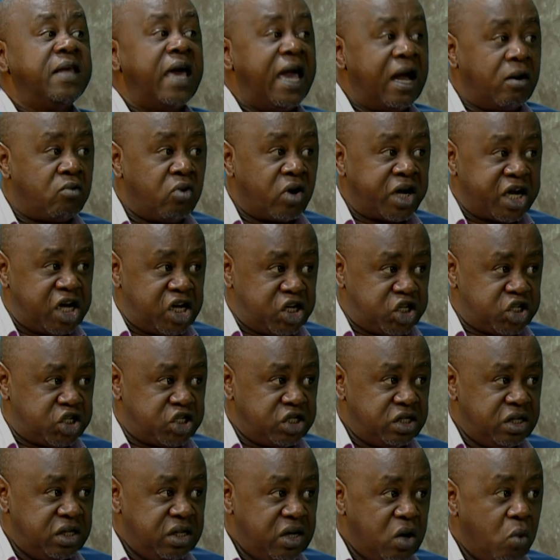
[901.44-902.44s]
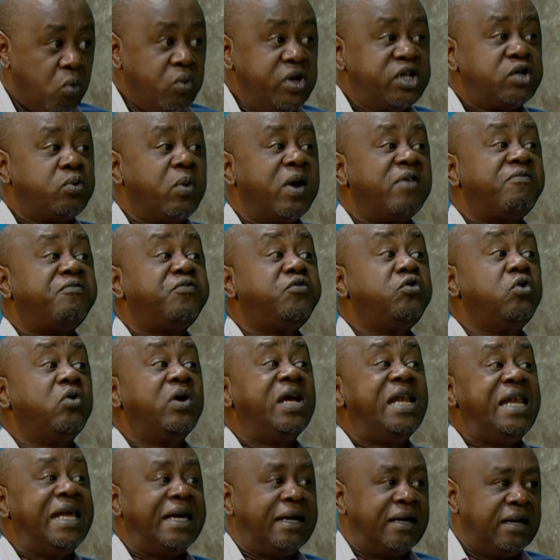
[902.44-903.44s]
EcoCash, which were
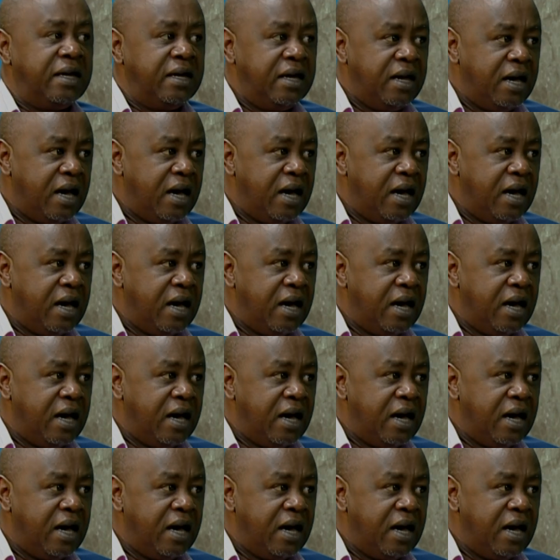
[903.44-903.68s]
fueling